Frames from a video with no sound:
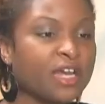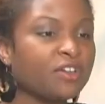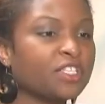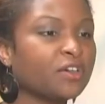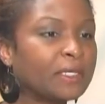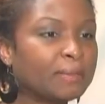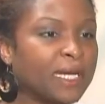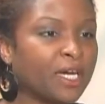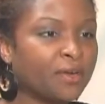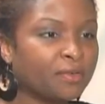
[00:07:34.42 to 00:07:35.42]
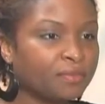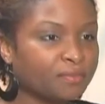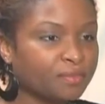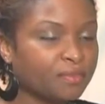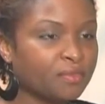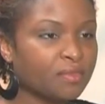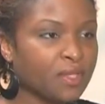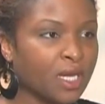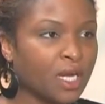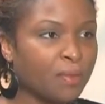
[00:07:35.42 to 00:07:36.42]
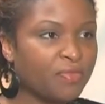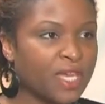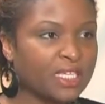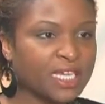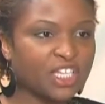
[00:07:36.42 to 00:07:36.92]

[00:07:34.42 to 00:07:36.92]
not only talk about things